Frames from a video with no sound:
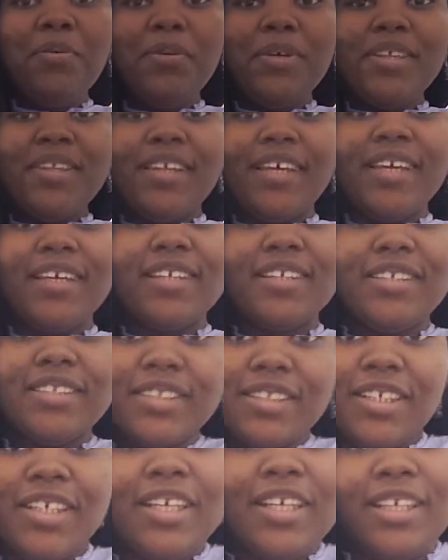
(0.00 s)
with like these
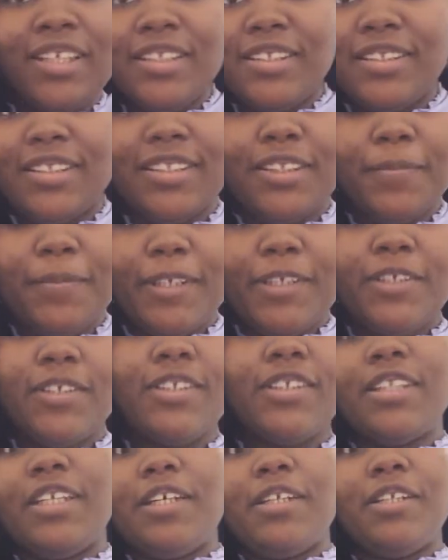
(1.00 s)

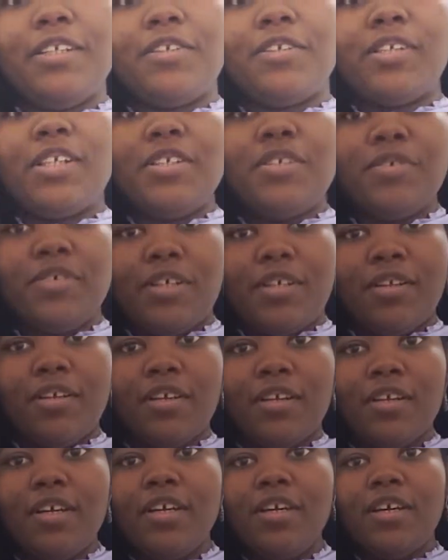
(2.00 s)
suspenders. They literally do nothing.
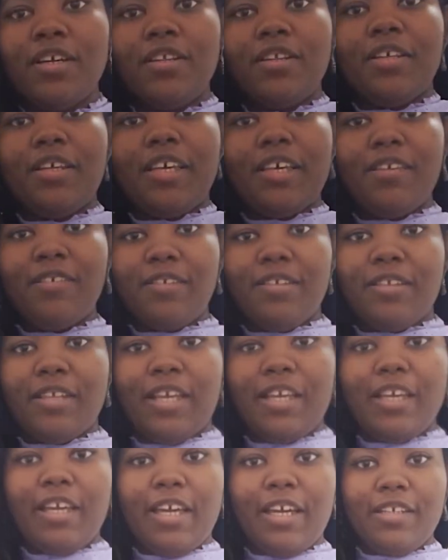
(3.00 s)
They they
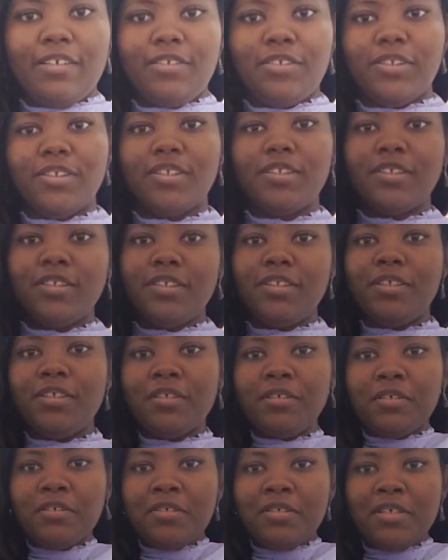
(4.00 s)
can
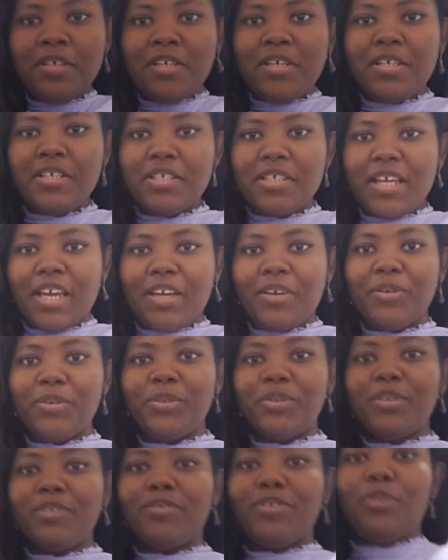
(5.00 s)
just
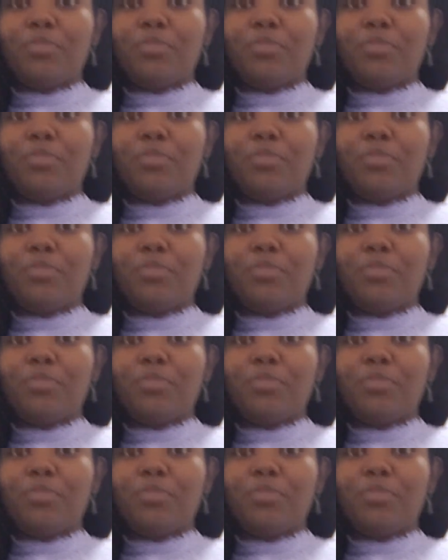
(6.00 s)
dangle if